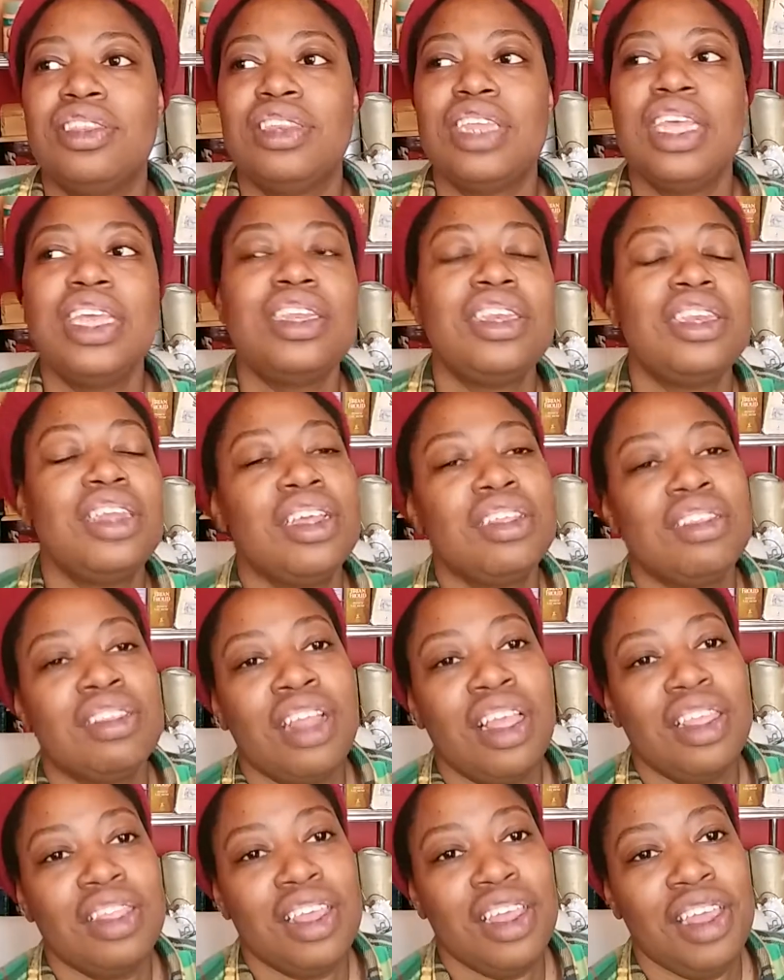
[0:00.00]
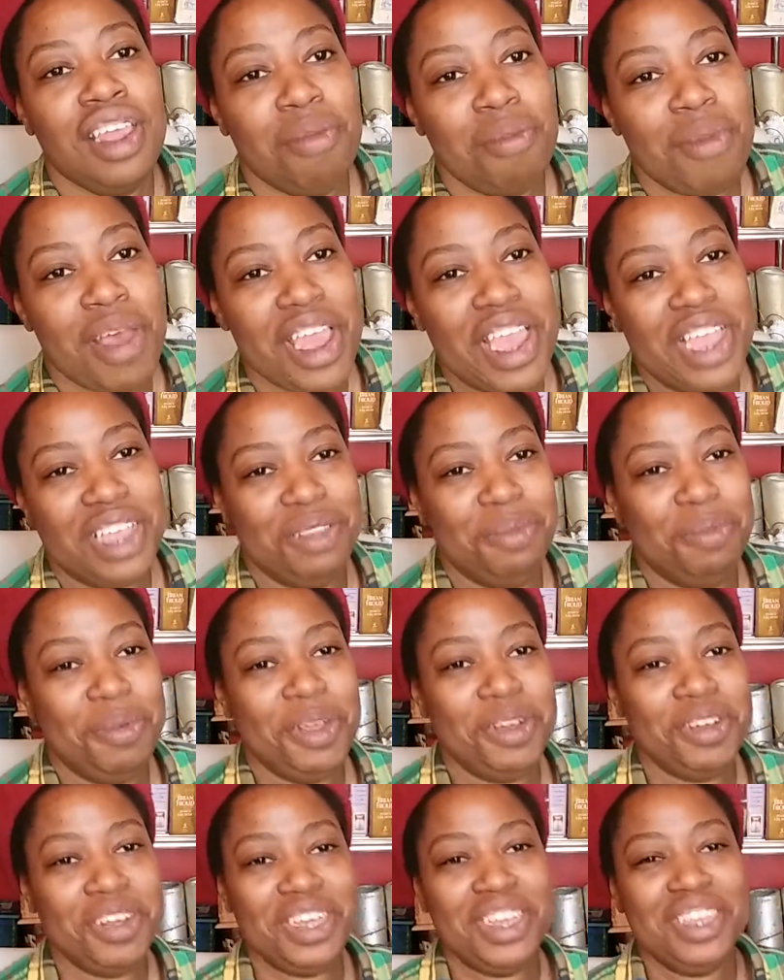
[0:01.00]
It does nothing in my
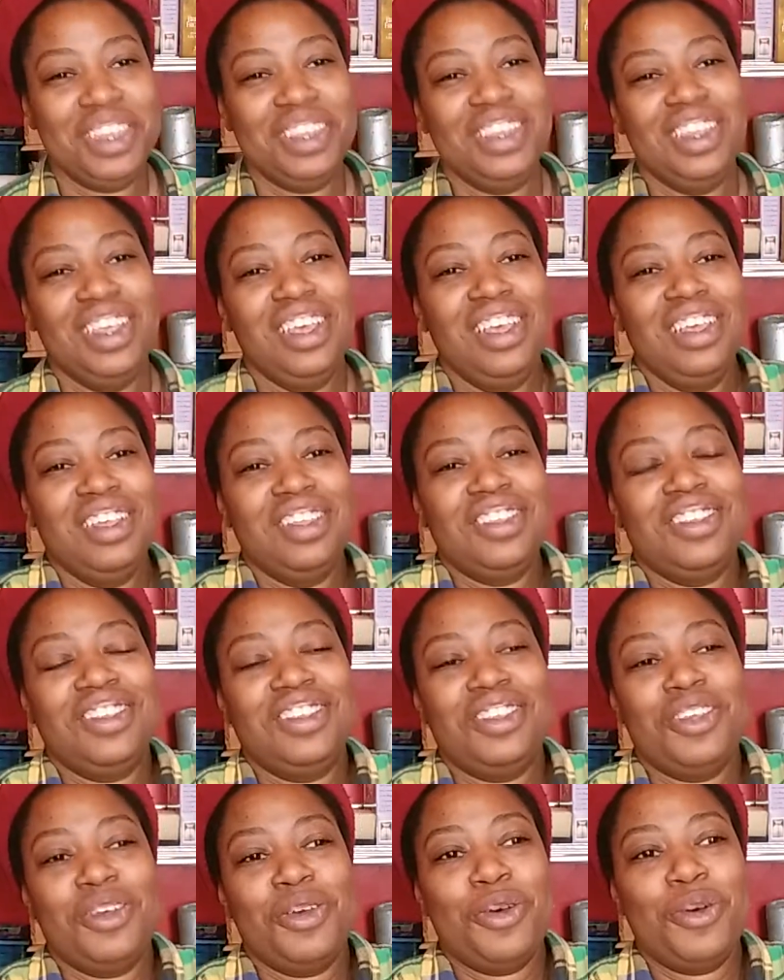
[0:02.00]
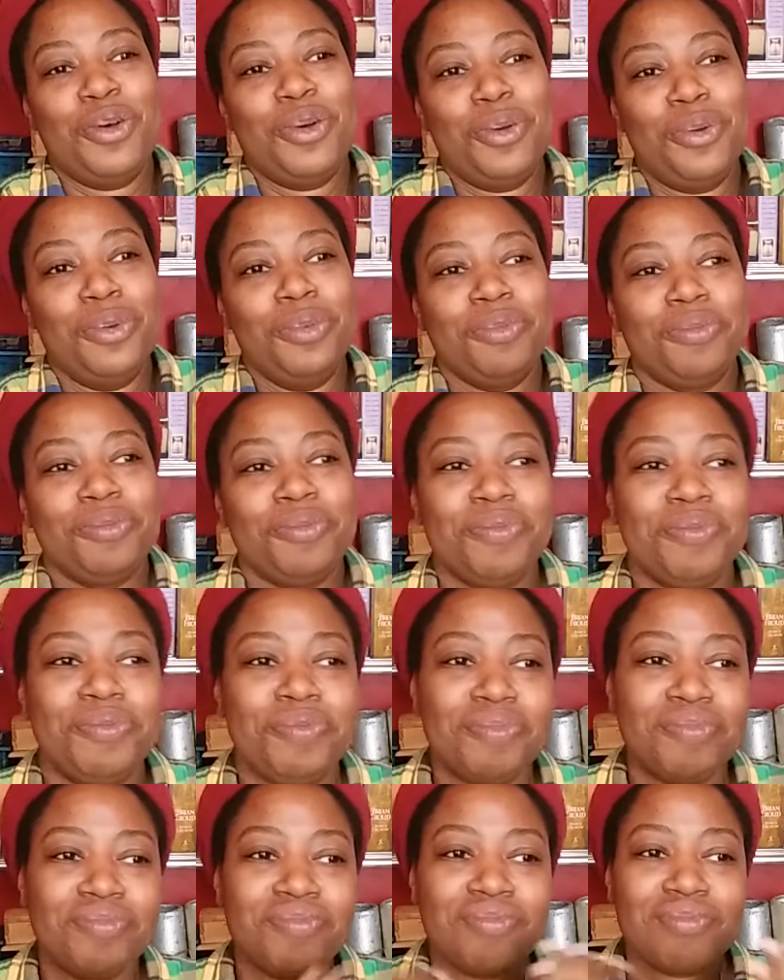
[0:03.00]
experience. So
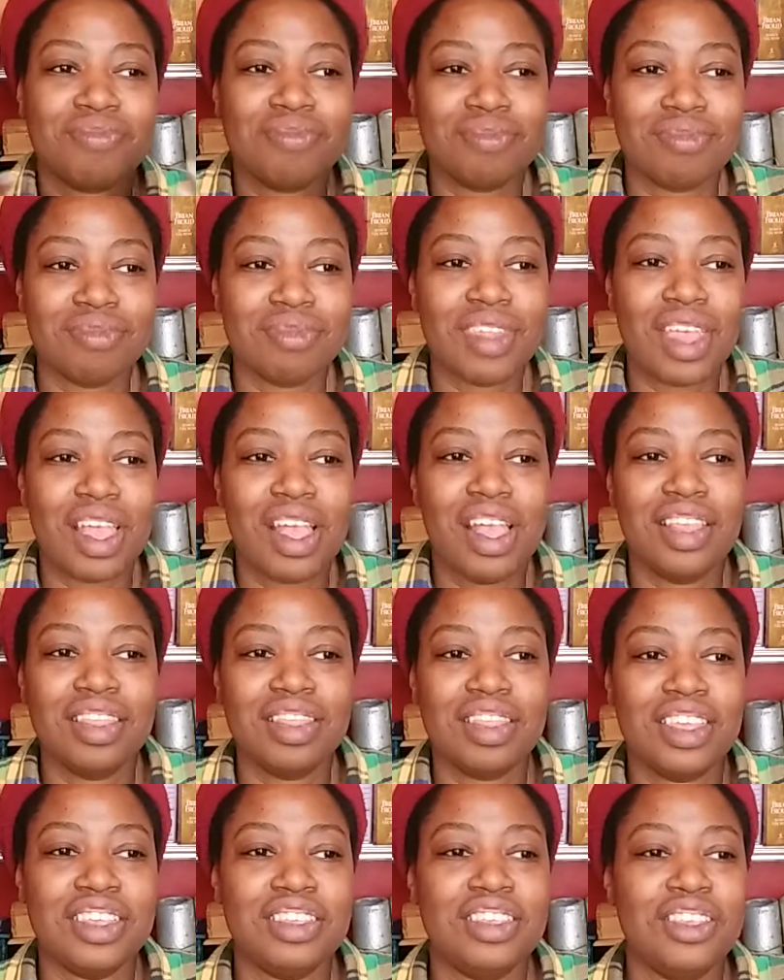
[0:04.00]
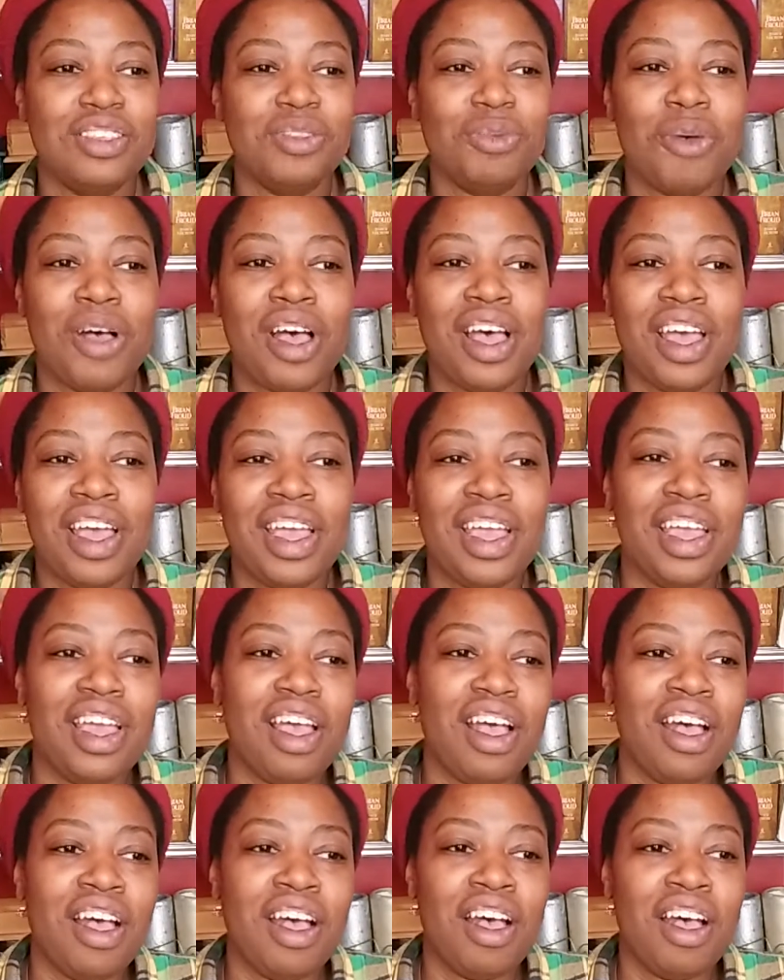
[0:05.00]
this is why